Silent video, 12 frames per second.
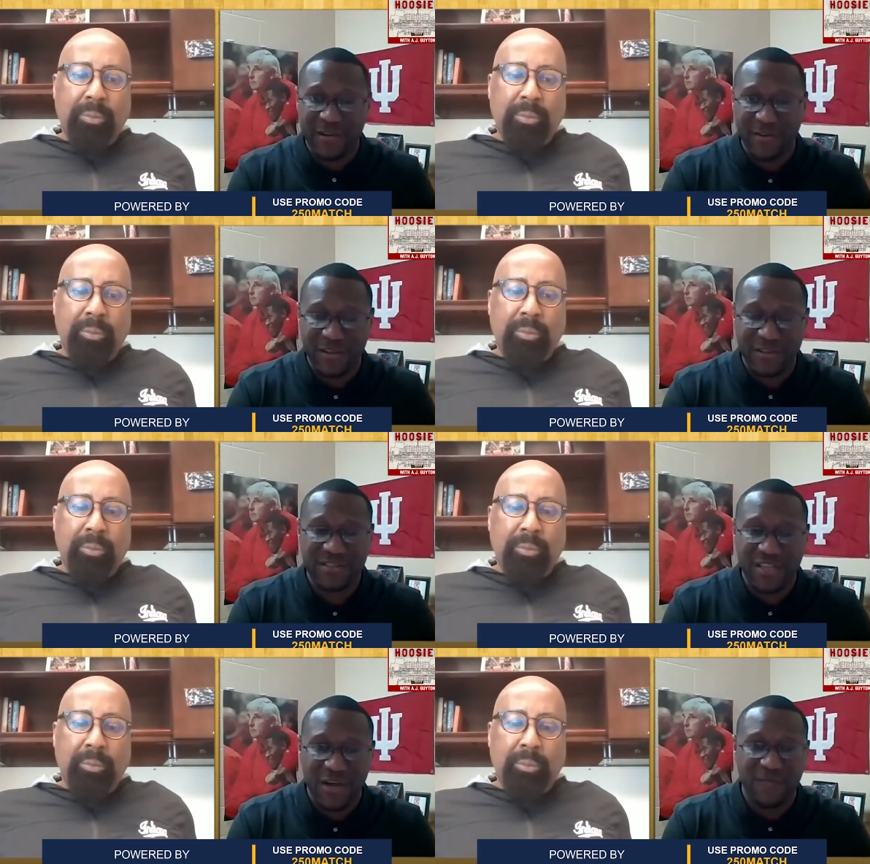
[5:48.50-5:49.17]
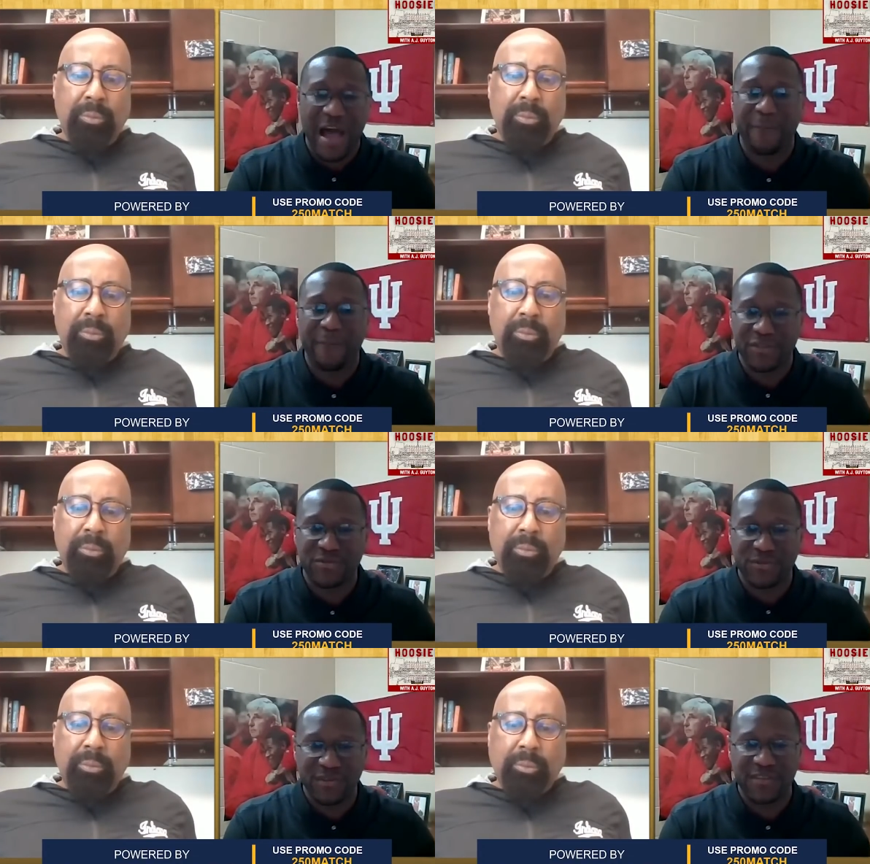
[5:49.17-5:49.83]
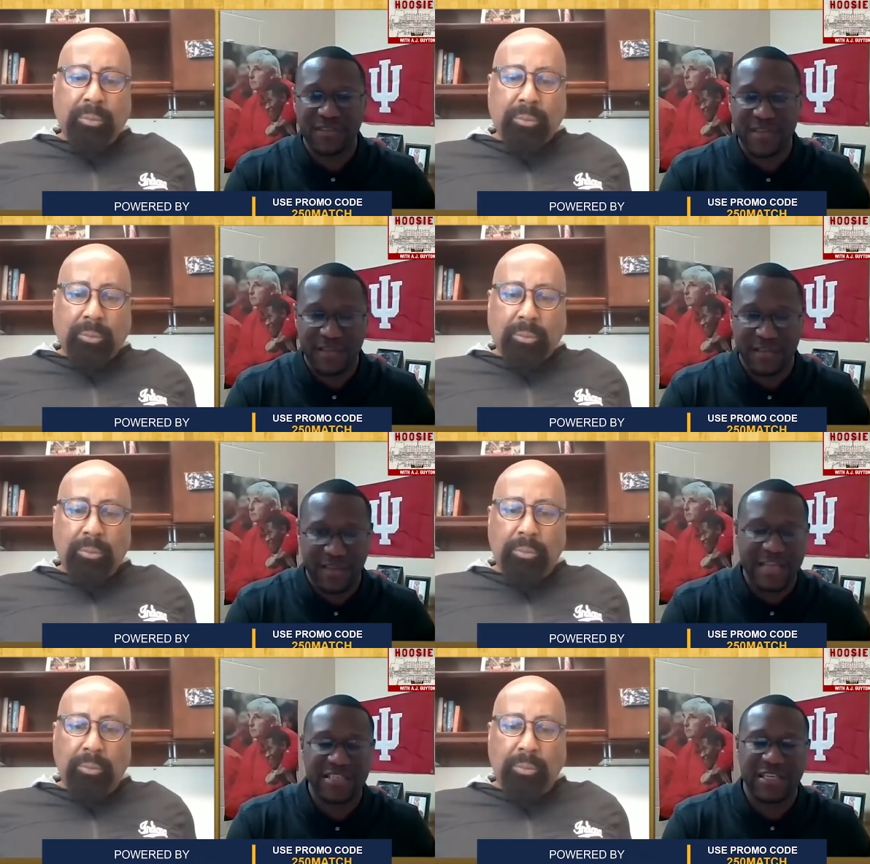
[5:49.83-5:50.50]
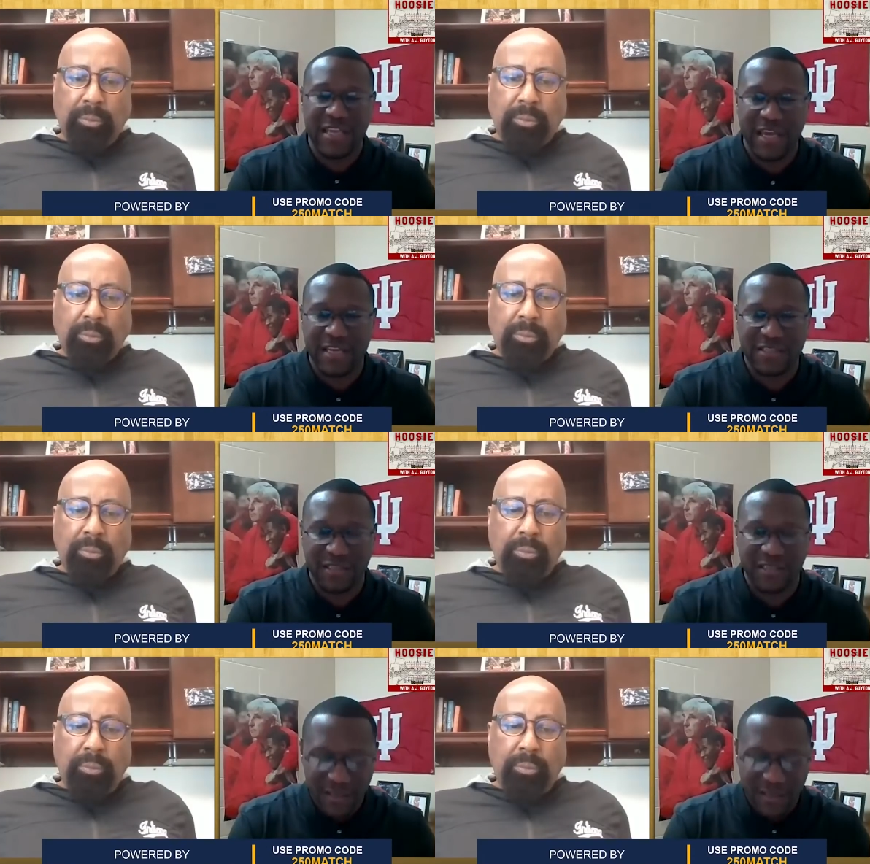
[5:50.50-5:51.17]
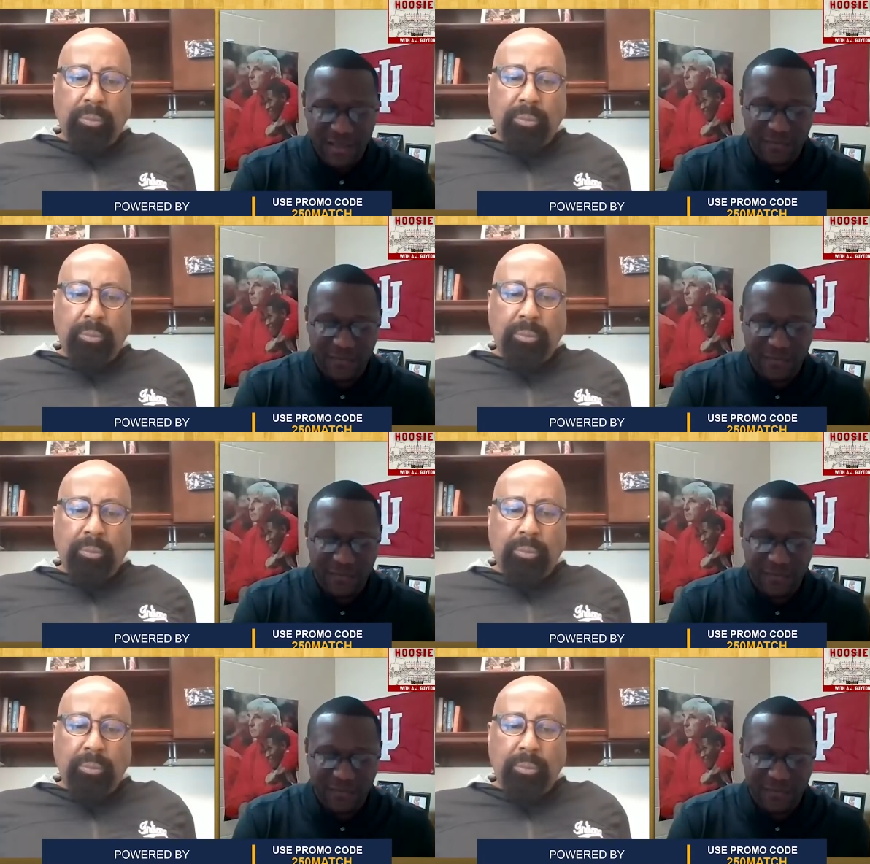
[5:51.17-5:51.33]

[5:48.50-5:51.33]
Speaker 1: only yourself opportunities in education,